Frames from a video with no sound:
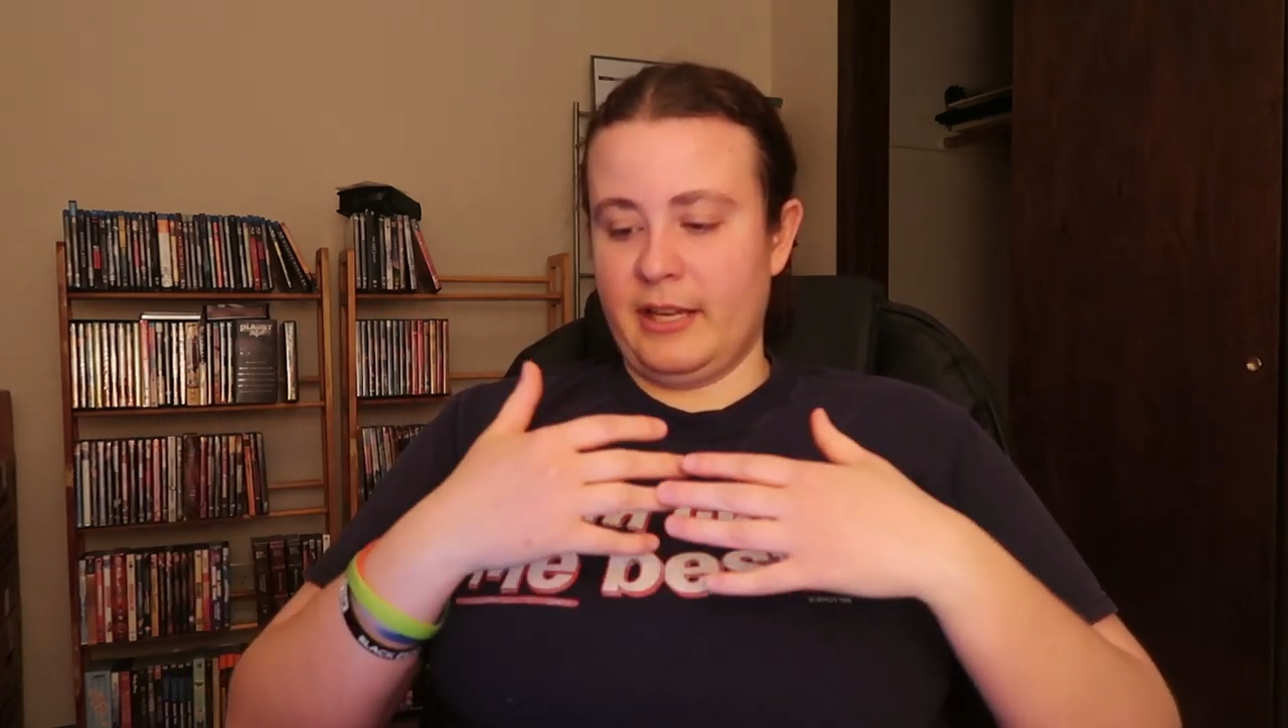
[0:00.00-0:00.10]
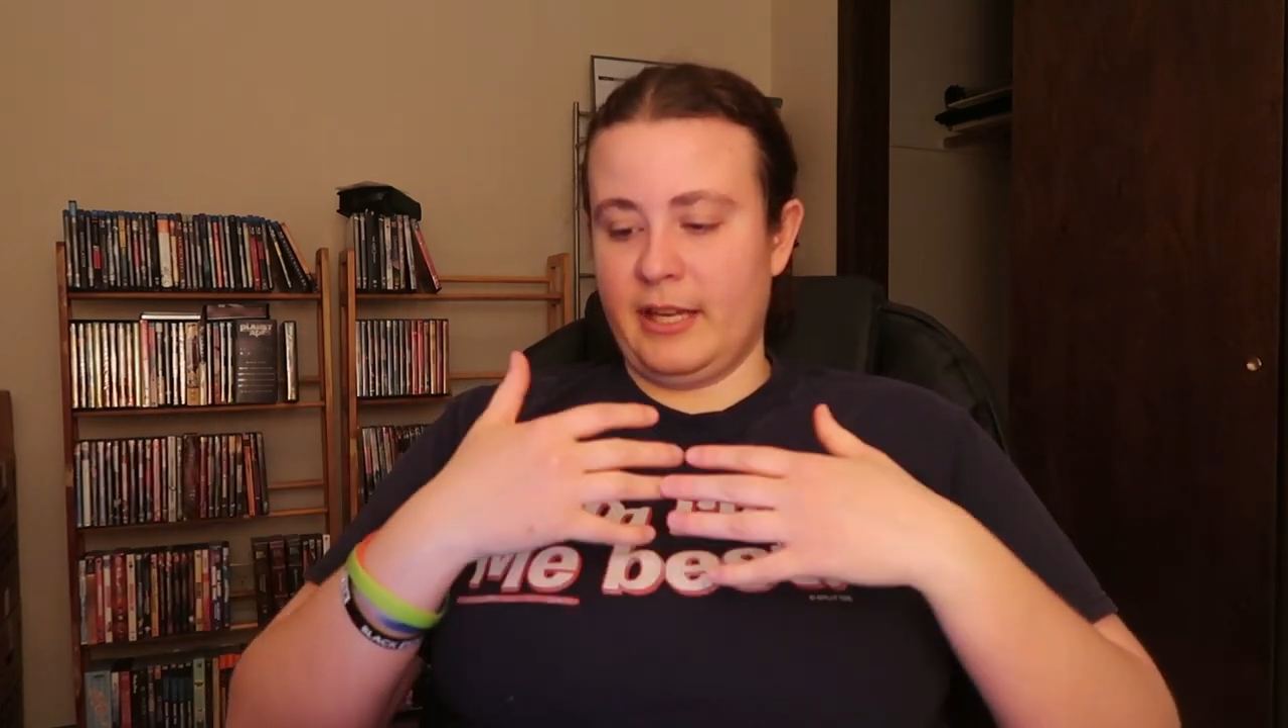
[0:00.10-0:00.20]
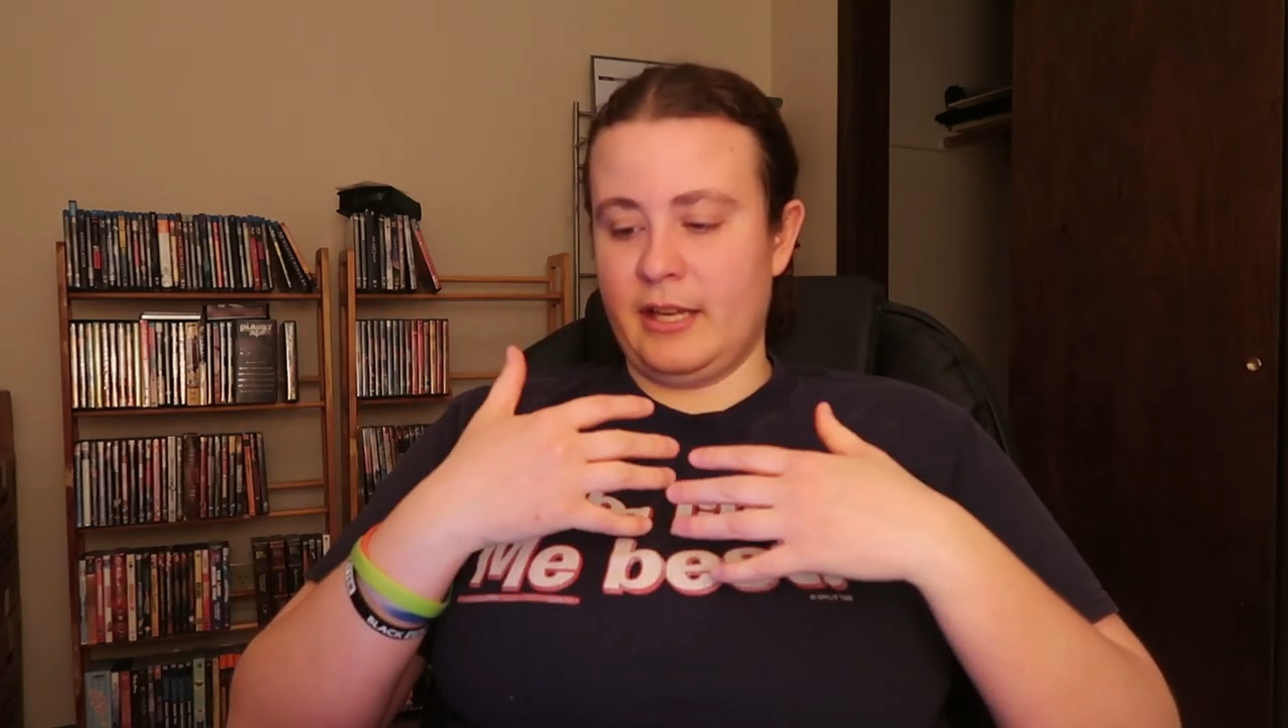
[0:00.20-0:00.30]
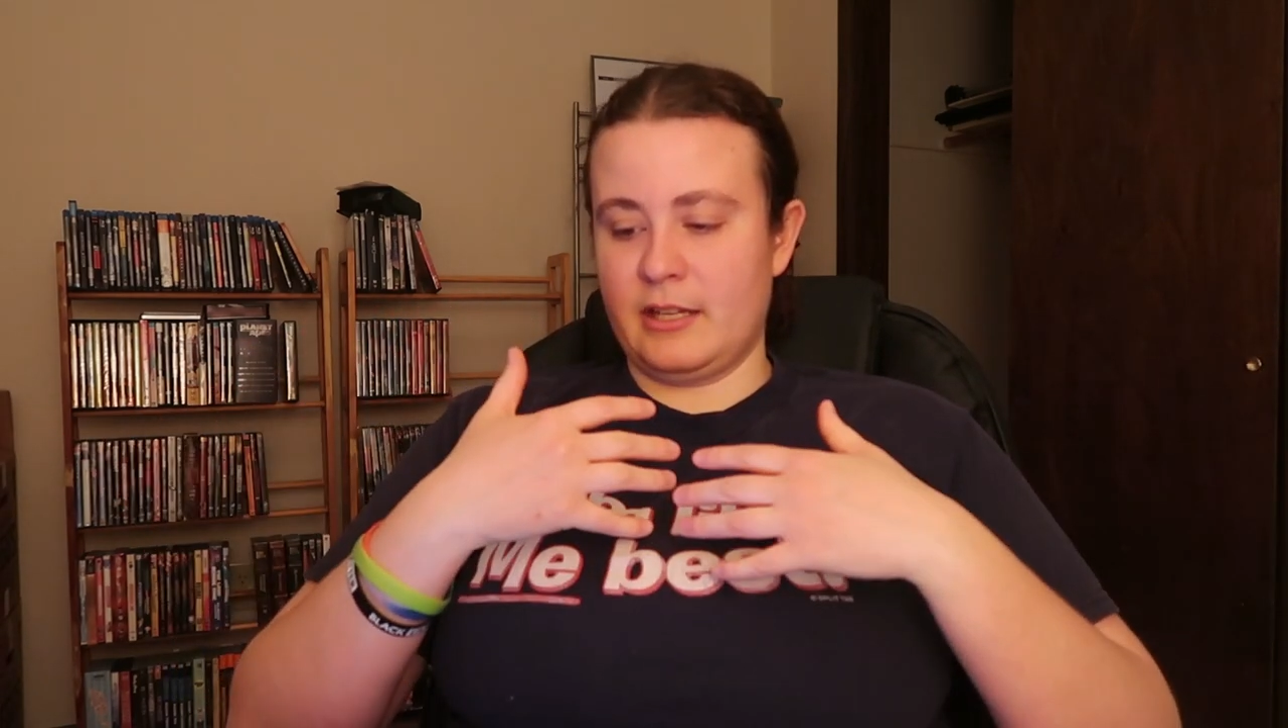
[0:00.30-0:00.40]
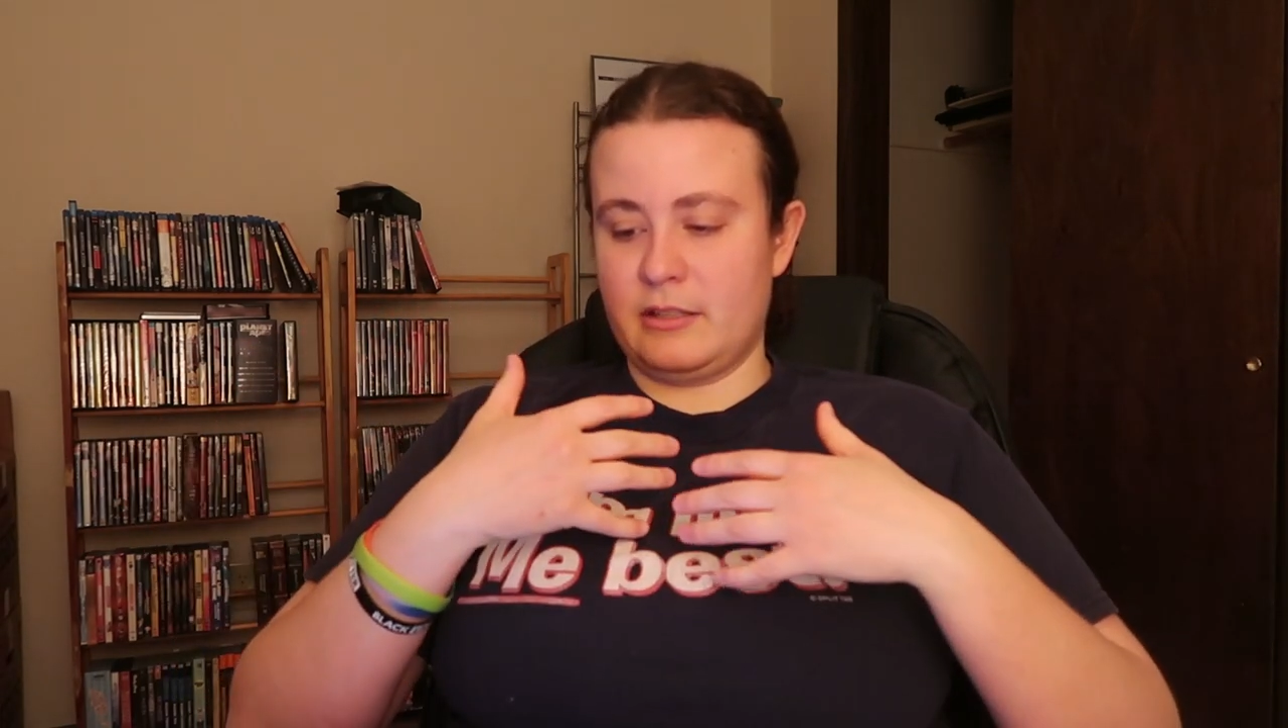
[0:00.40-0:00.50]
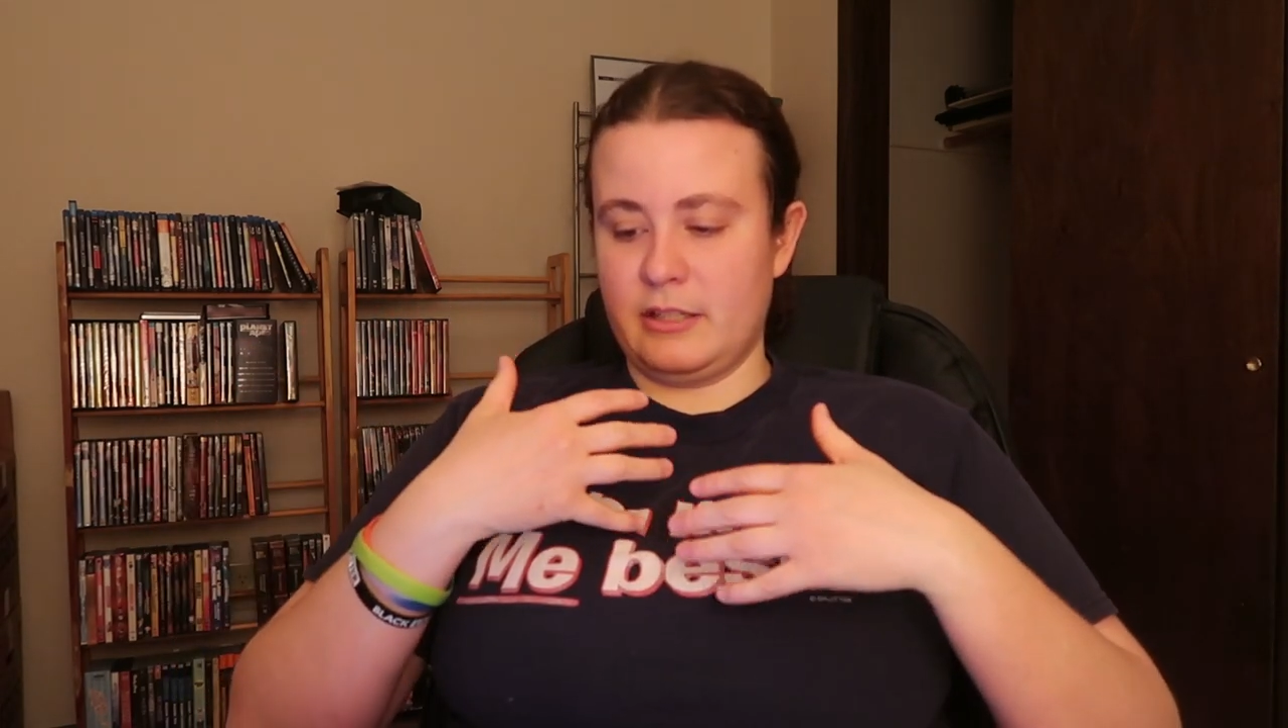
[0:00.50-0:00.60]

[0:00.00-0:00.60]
and